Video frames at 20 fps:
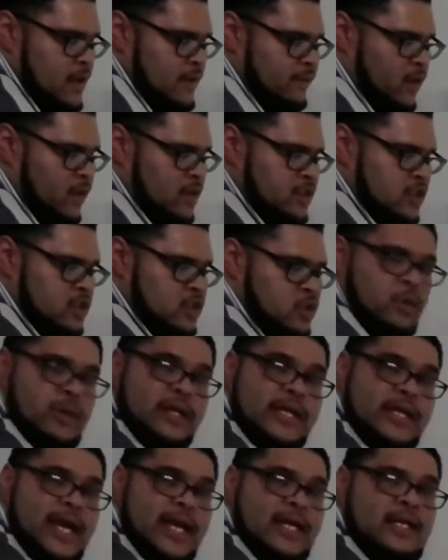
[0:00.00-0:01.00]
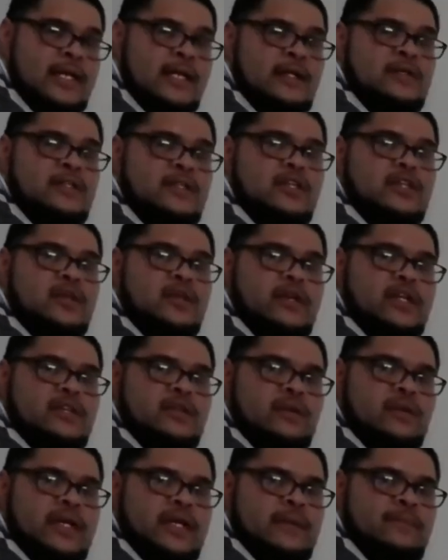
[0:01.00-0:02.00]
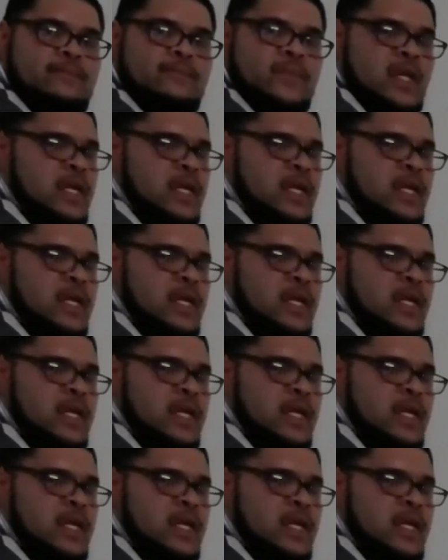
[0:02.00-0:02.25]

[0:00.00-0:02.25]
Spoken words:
versus 28 to 33.